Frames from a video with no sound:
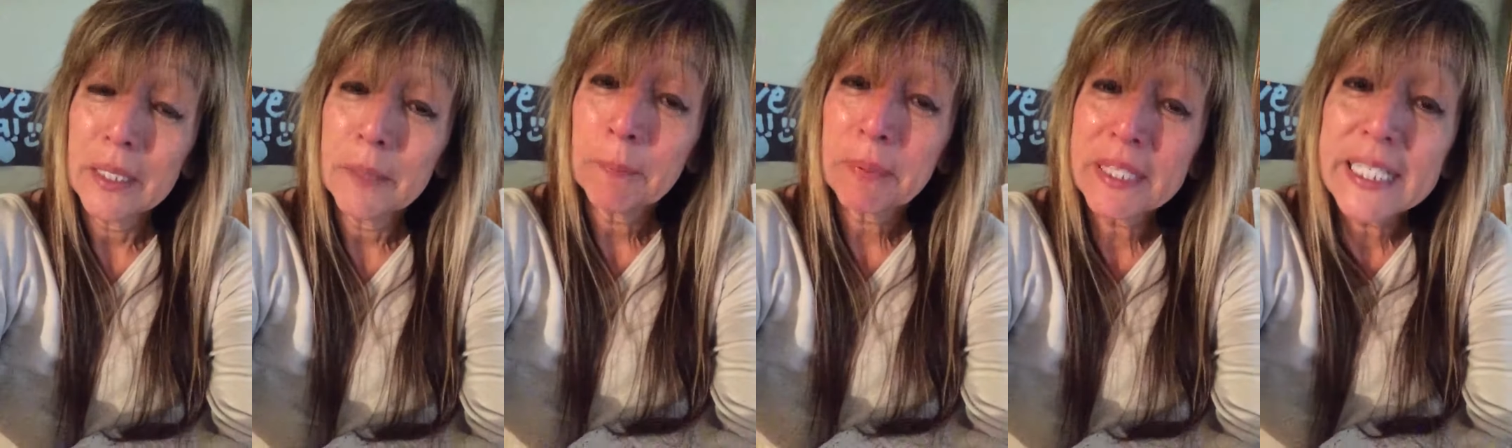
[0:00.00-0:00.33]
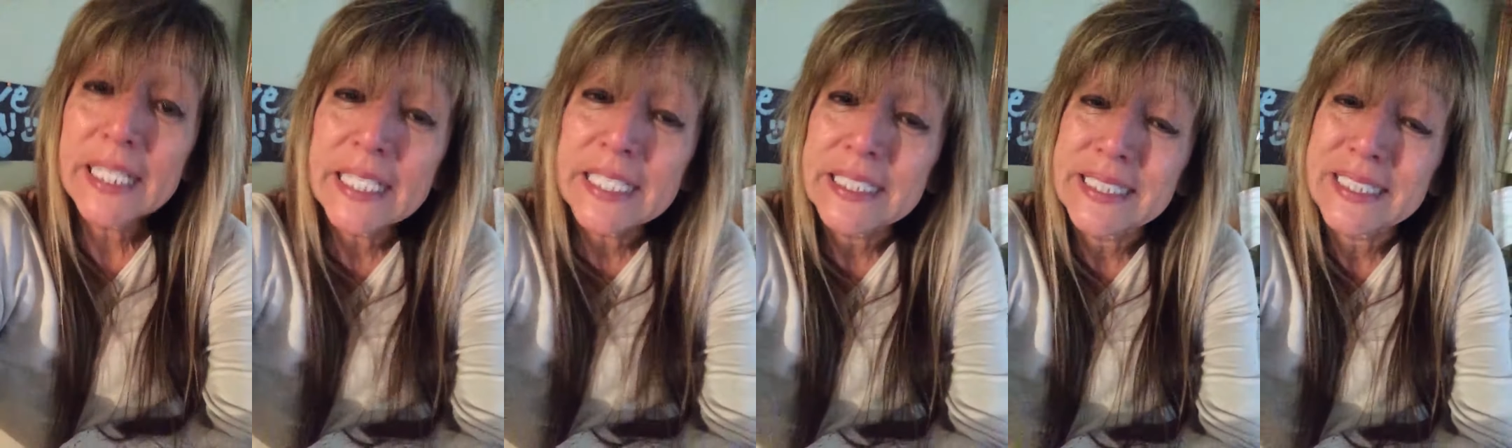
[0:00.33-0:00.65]

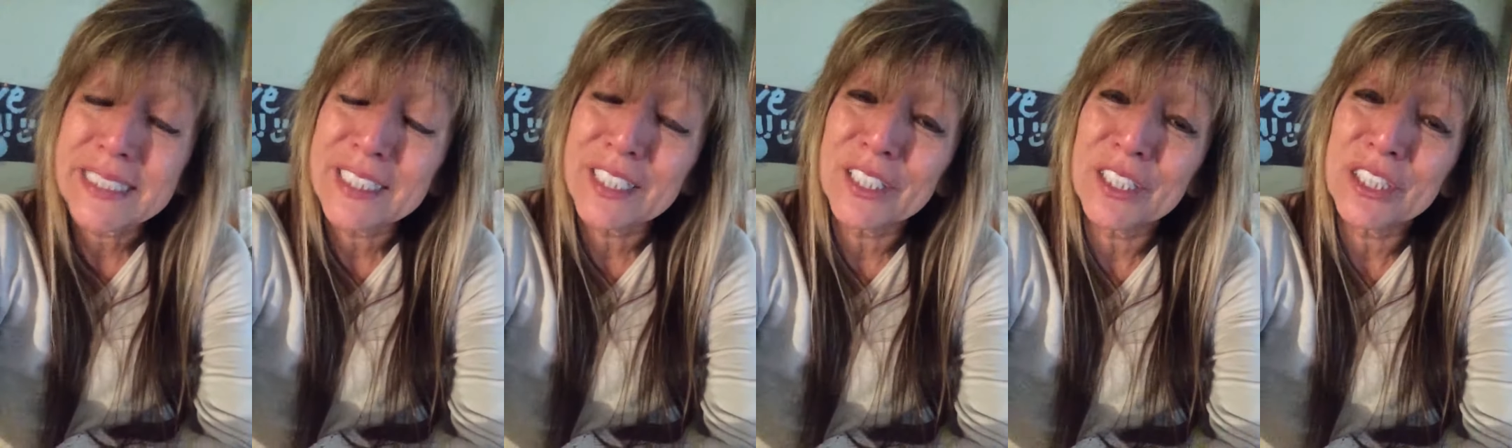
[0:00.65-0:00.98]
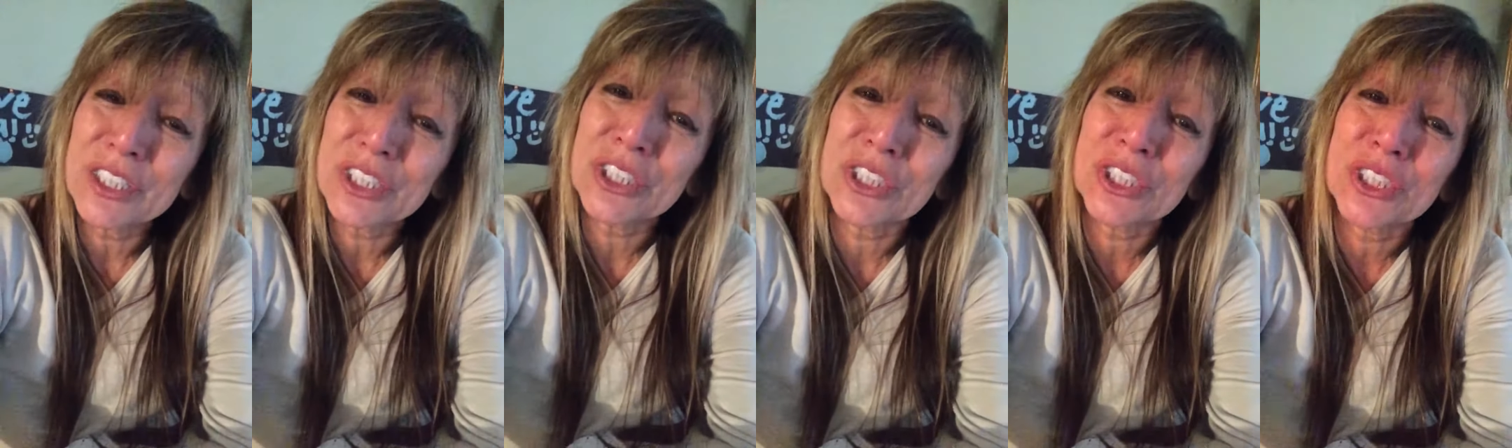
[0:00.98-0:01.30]
Please uh,
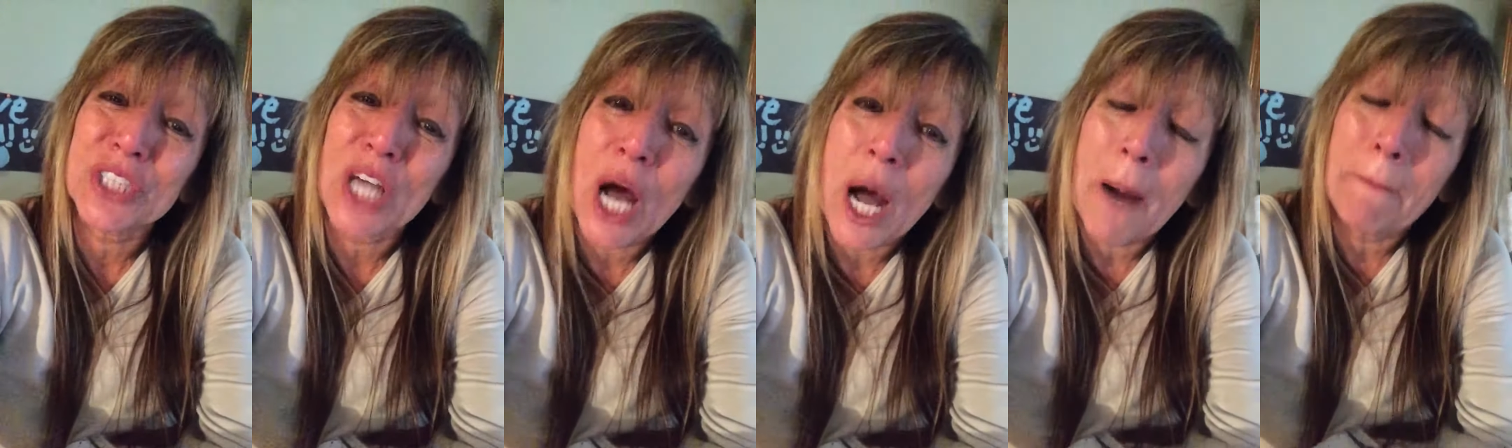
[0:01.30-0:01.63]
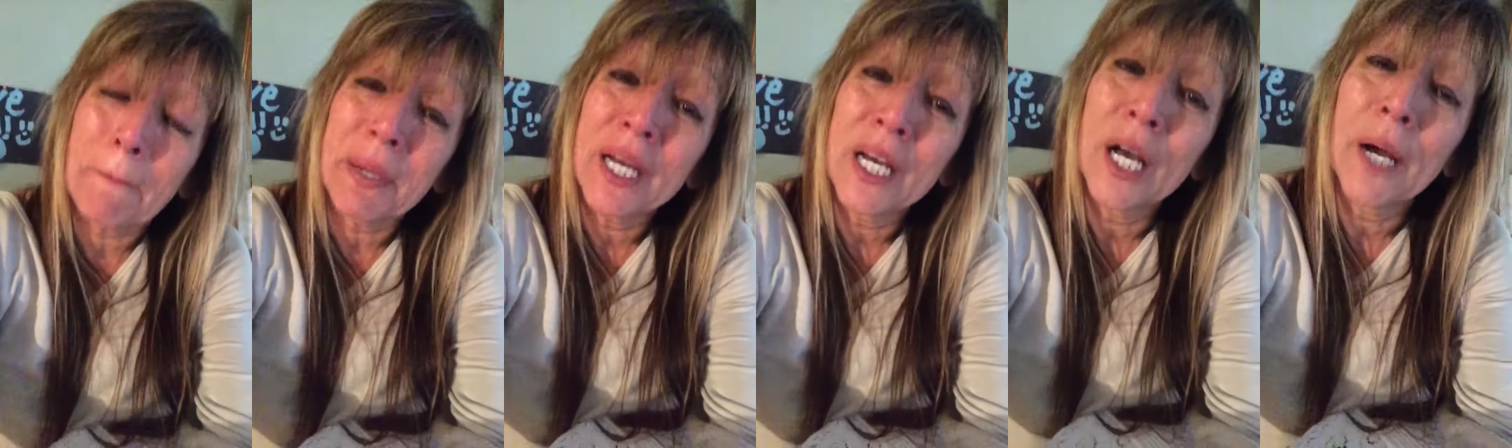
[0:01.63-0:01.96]
stop
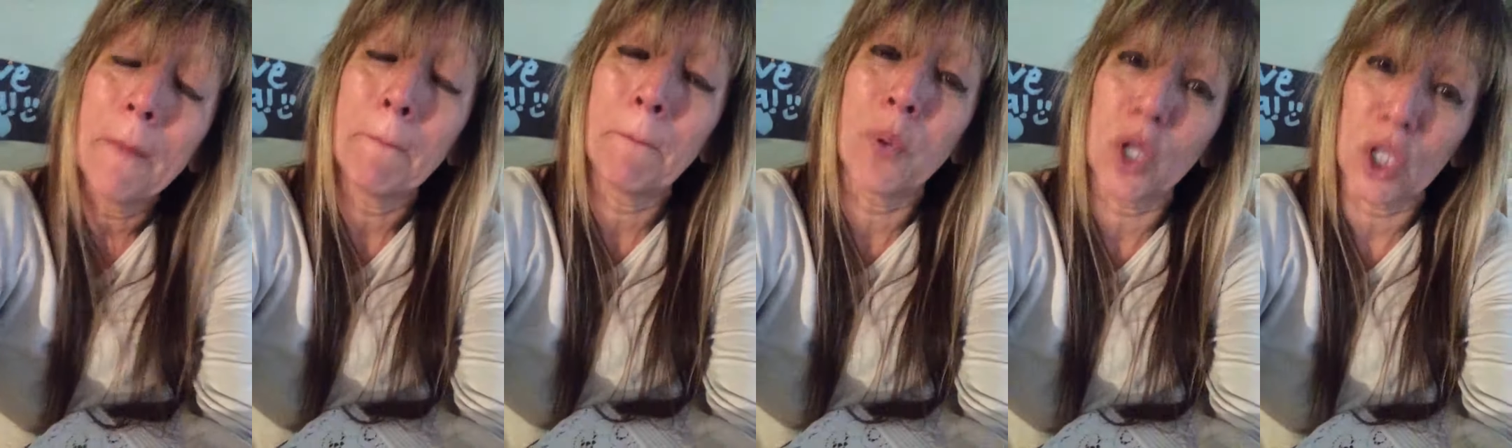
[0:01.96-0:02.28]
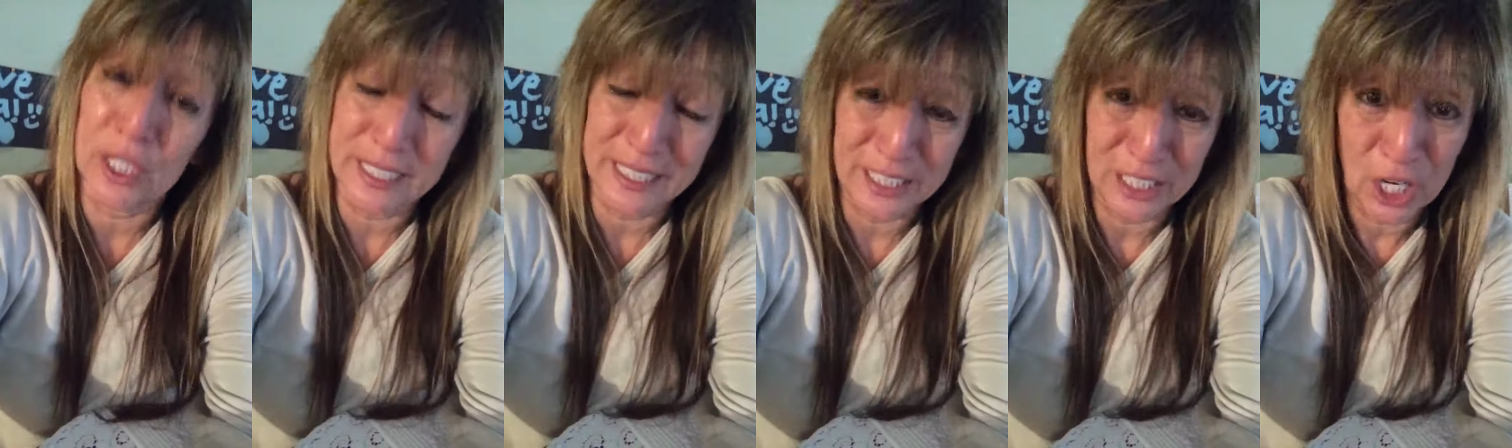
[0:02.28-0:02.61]

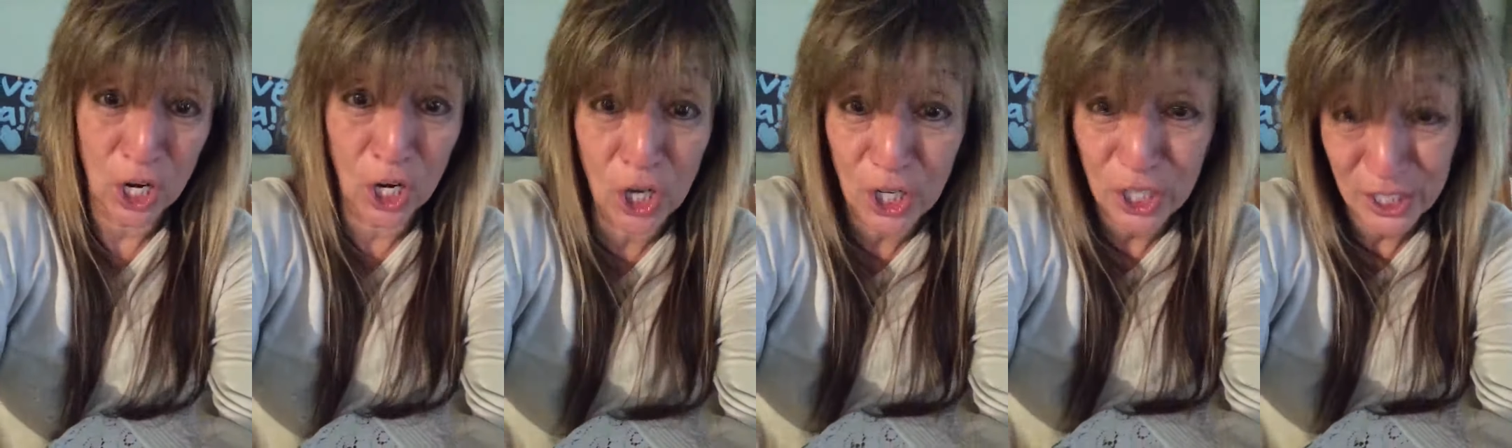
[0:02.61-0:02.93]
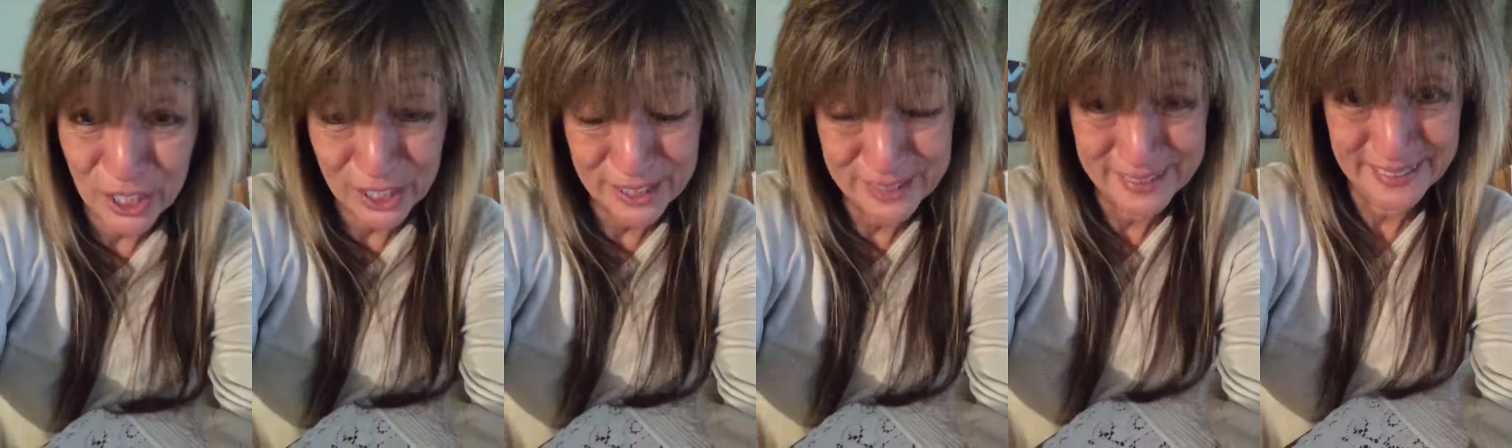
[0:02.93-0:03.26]
bullying her.
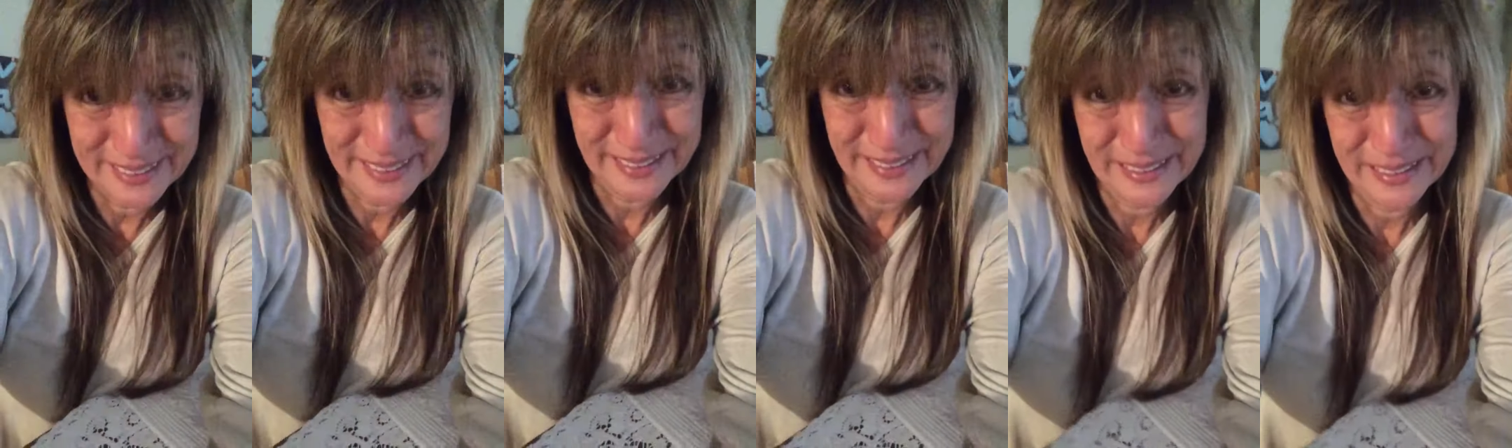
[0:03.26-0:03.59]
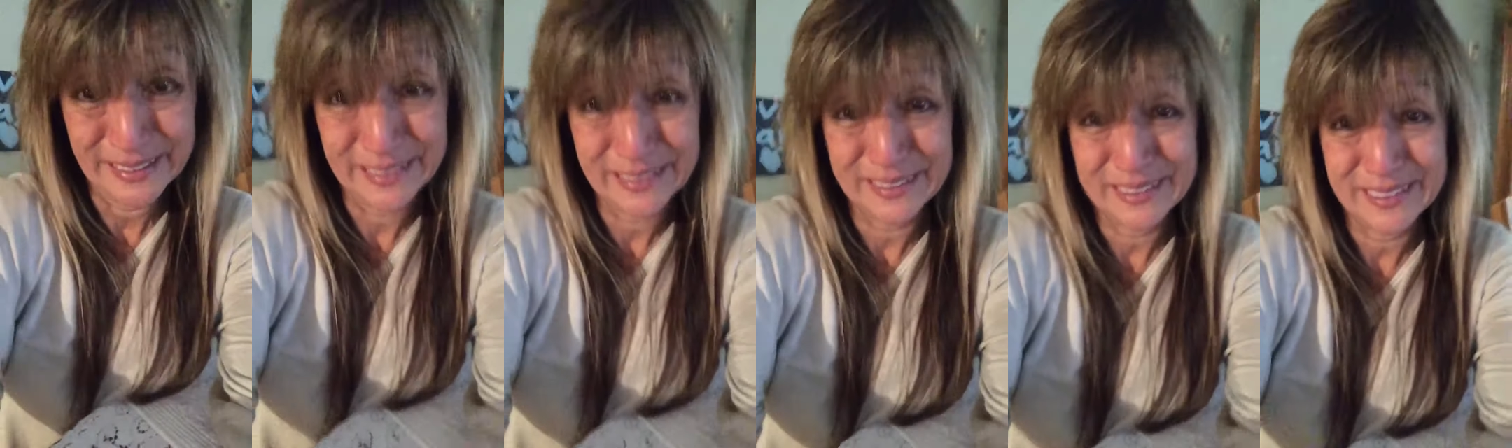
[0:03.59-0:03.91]

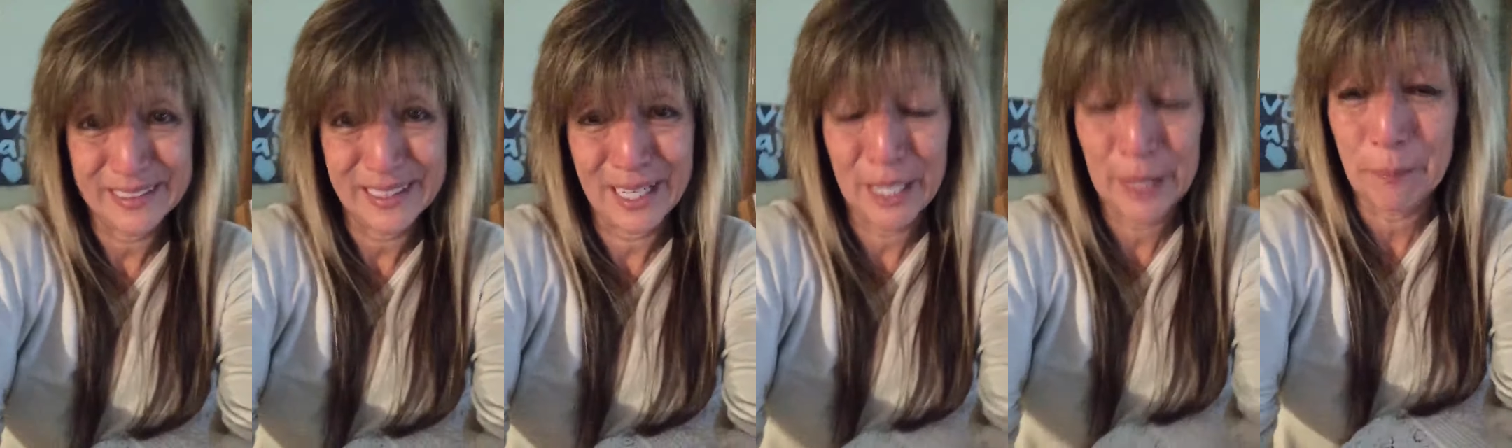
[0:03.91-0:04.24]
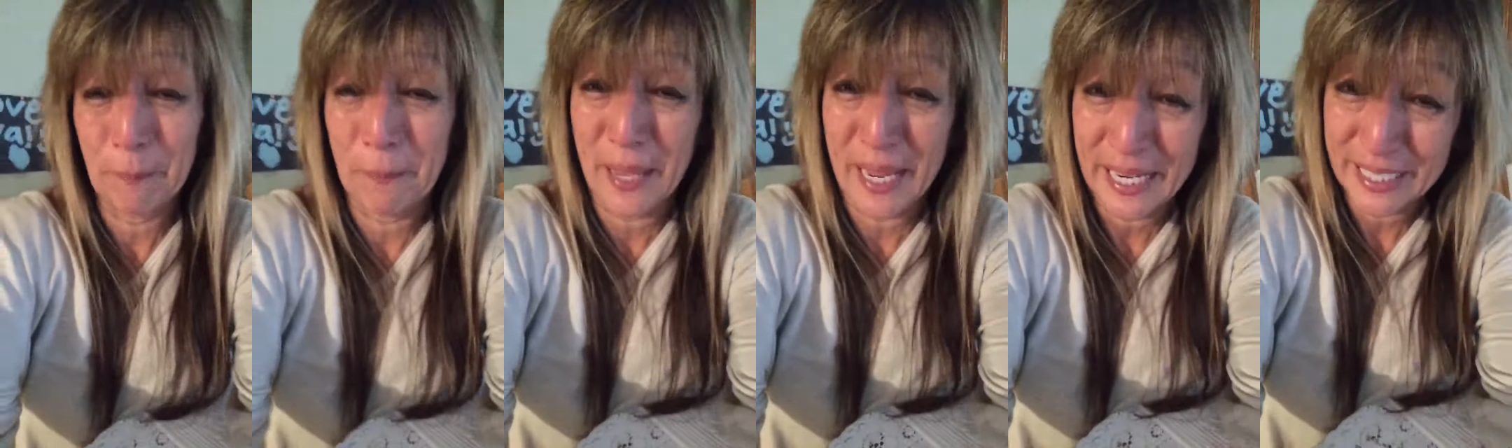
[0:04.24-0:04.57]
I
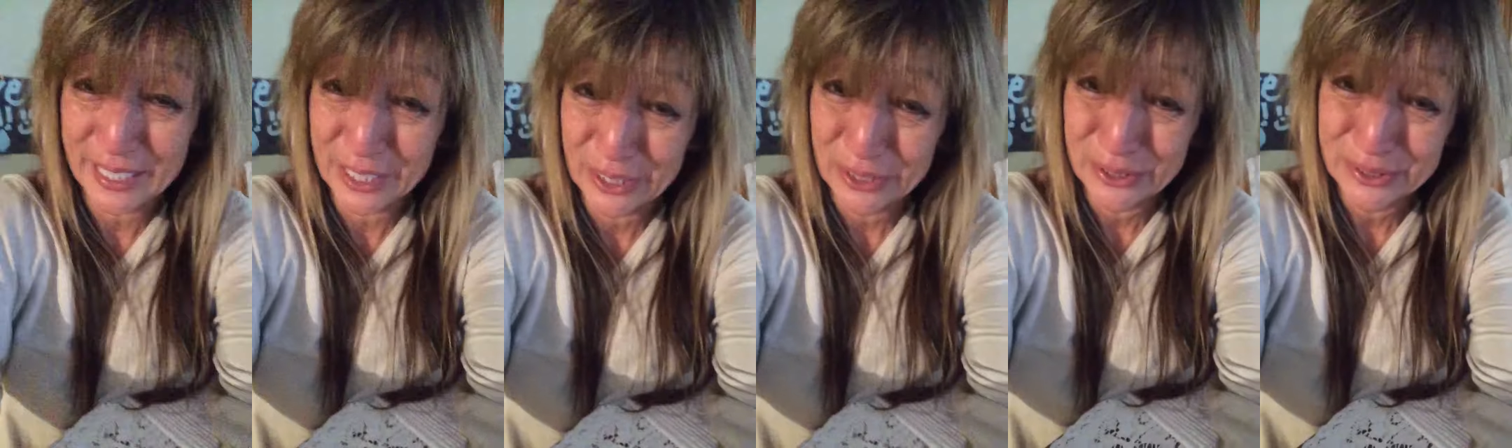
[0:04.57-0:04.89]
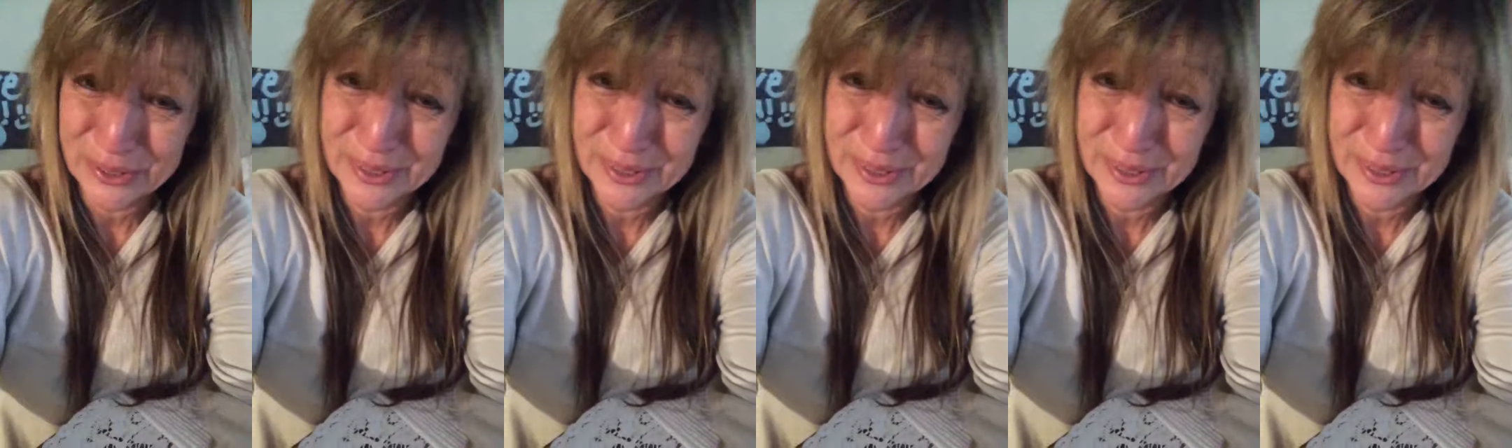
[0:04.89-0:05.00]
beg you.